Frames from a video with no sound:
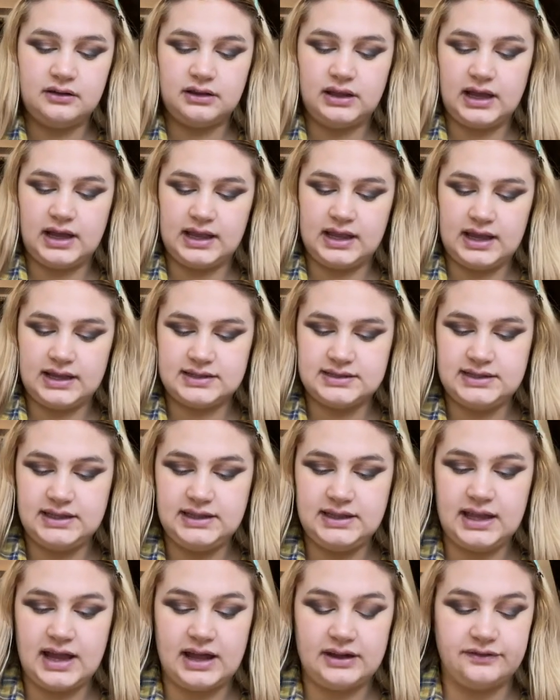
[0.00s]
Like, I see
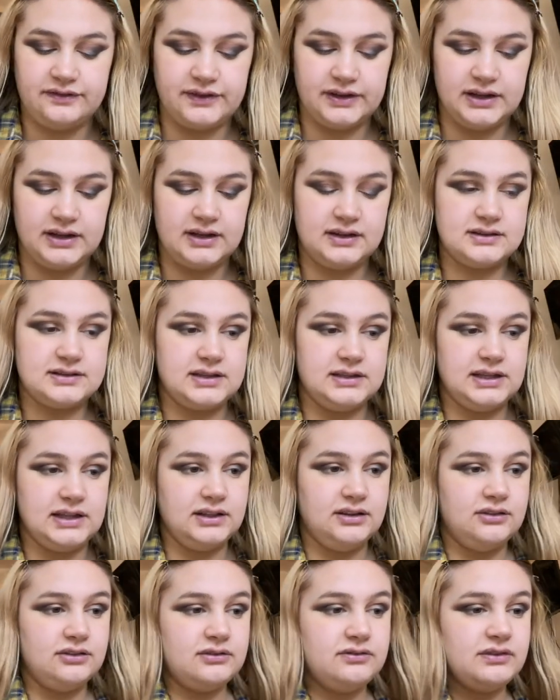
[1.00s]
the adverts, and they
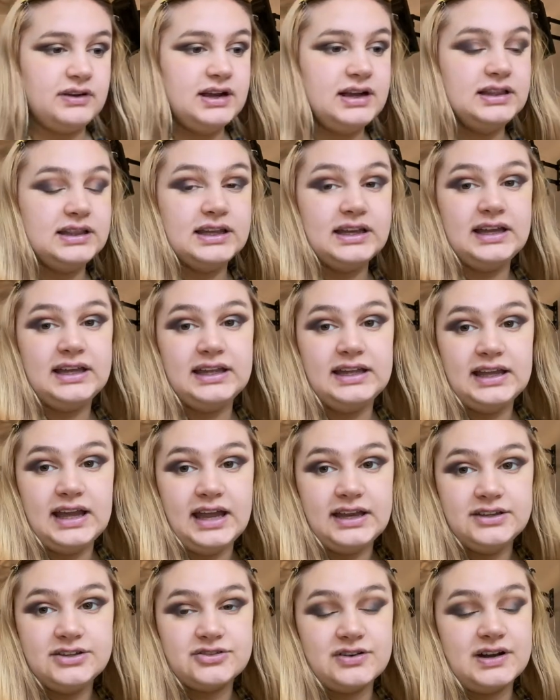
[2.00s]
look really
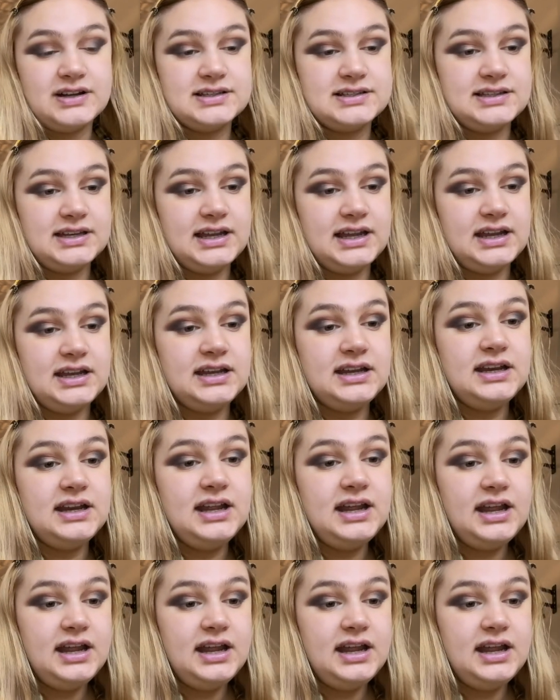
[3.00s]
interesting.